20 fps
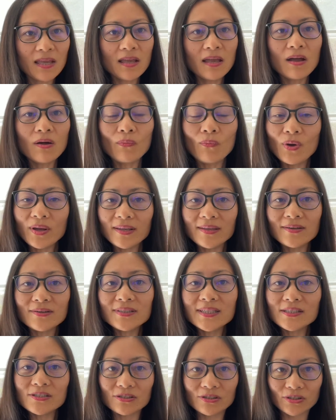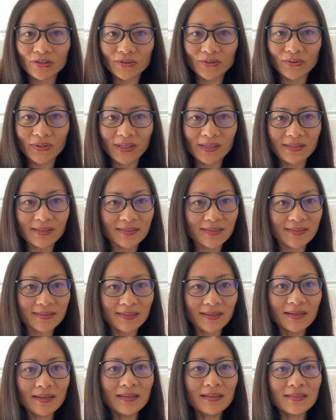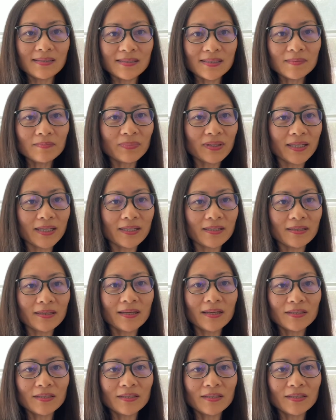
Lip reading: What you need to do is simply